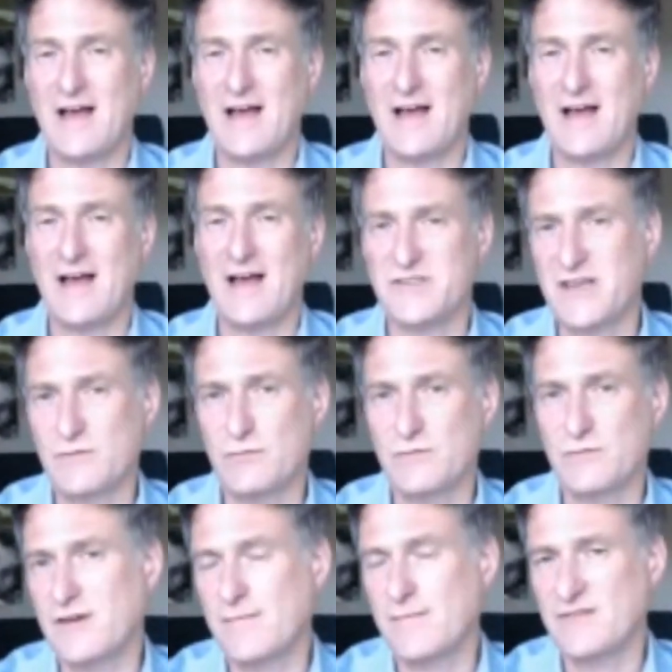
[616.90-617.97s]
We're
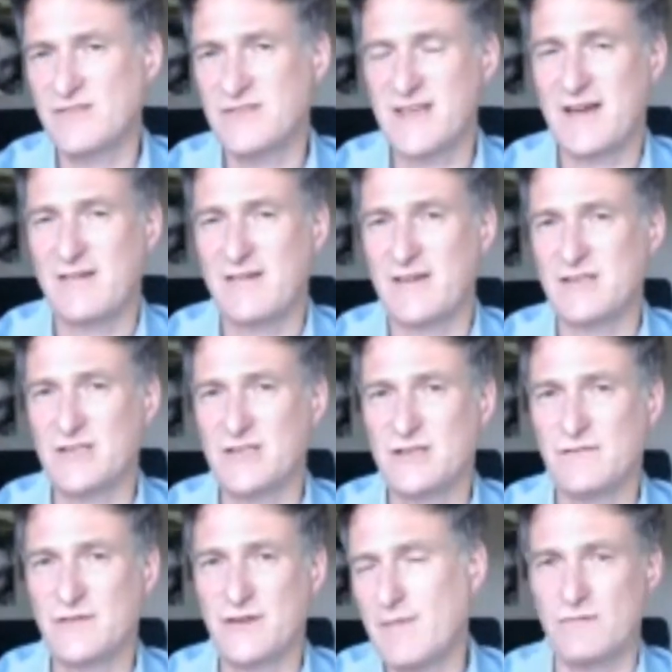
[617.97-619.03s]
scheduled 3 months out
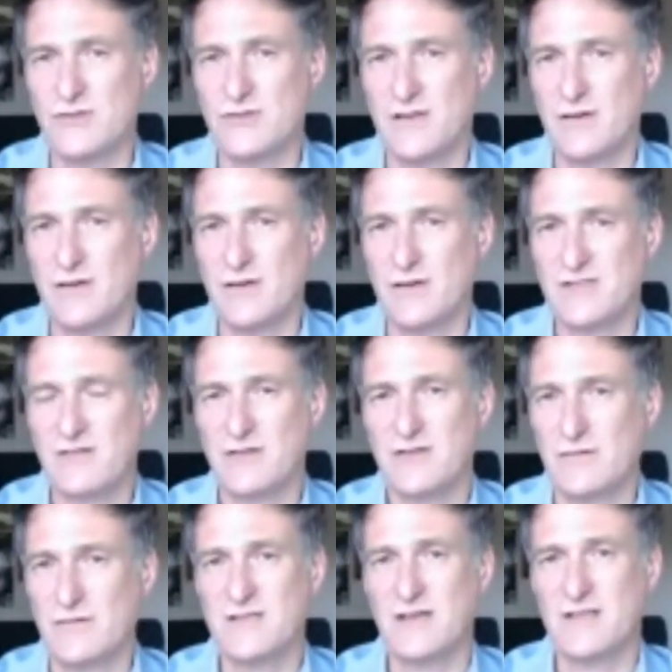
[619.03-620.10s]
into the future so
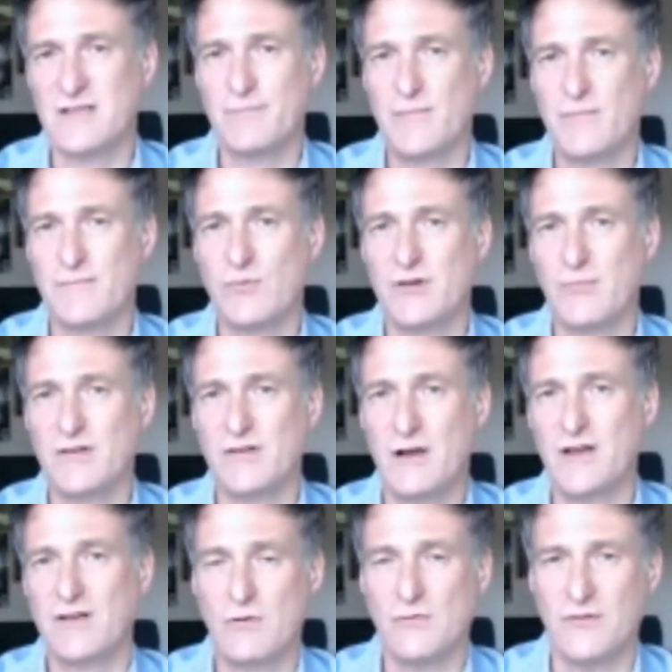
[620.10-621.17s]
that people
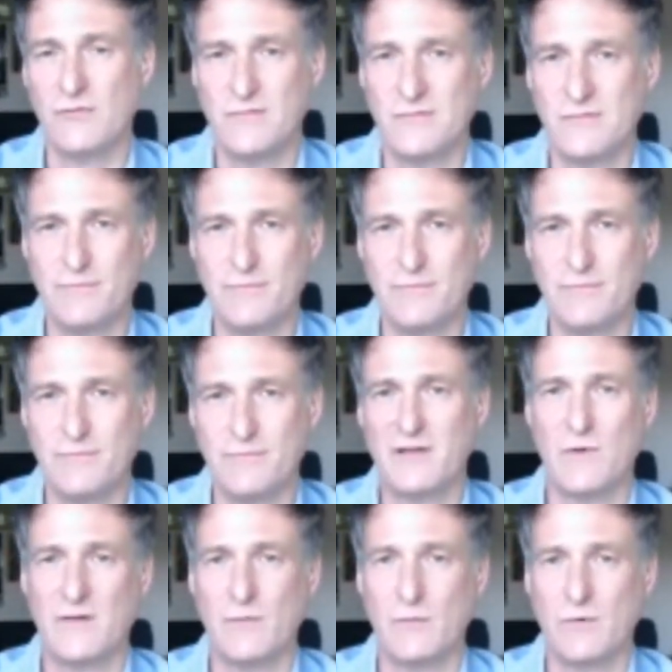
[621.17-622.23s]
can go on them and
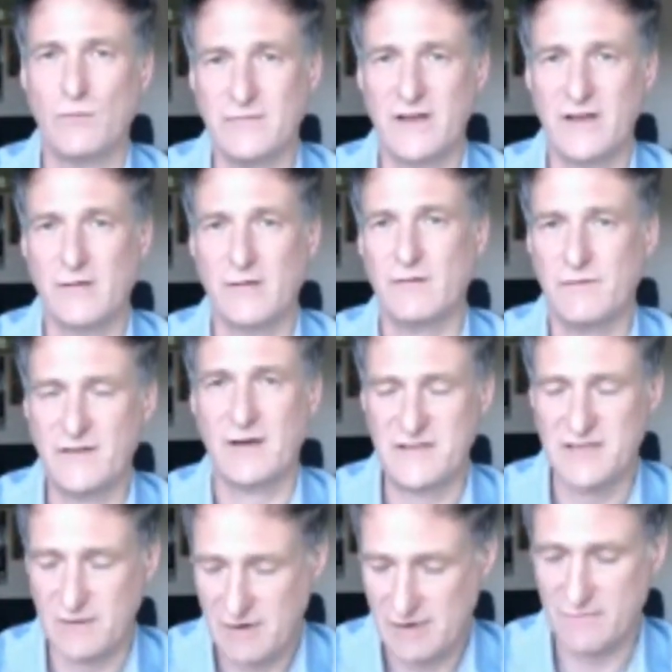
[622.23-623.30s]
pick the one they want to go in and
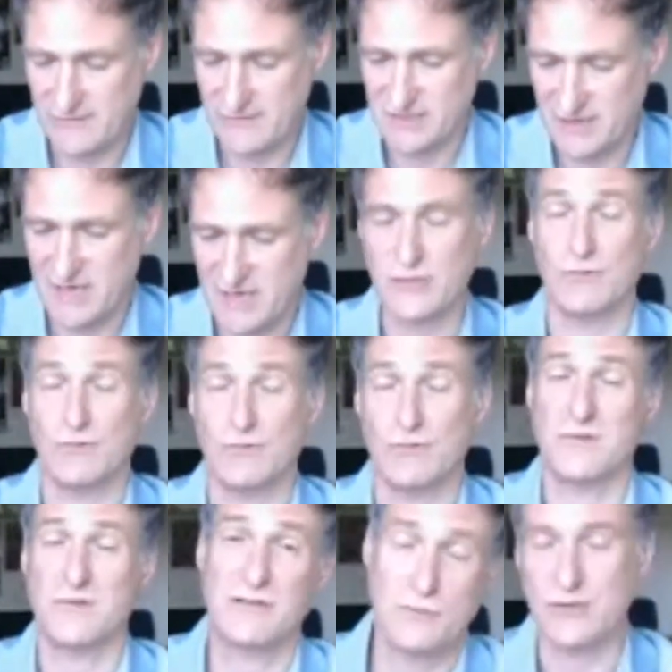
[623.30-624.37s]
fit it around their
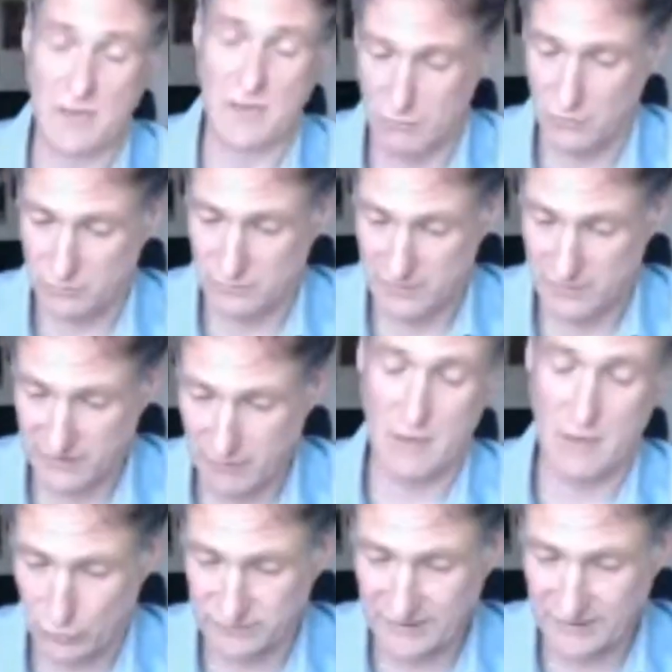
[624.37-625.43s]
schedules. Do go
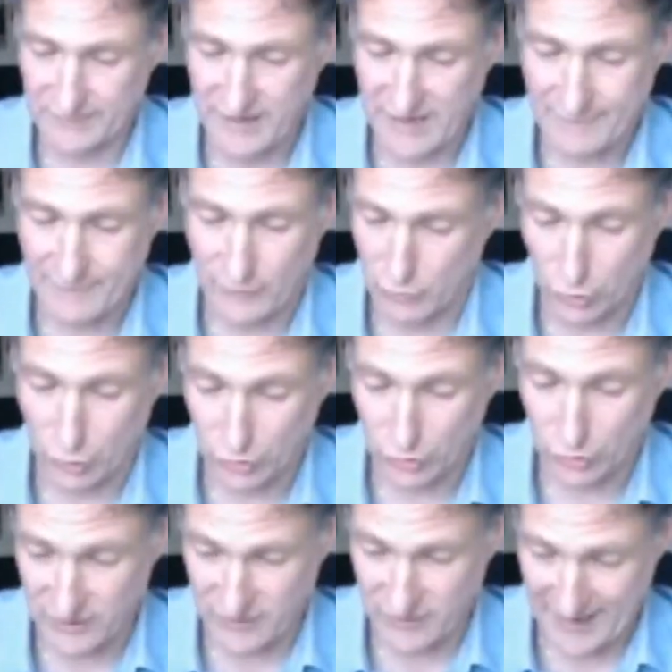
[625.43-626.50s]
along there and have a
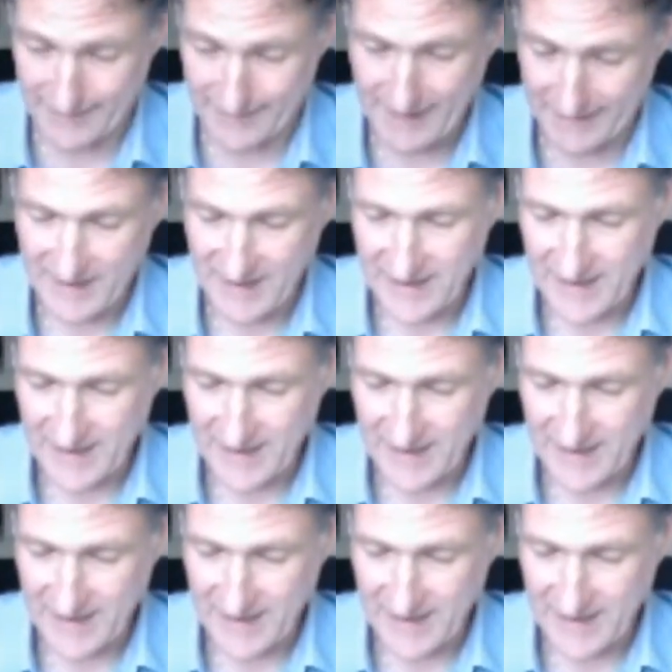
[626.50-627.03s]
look at that.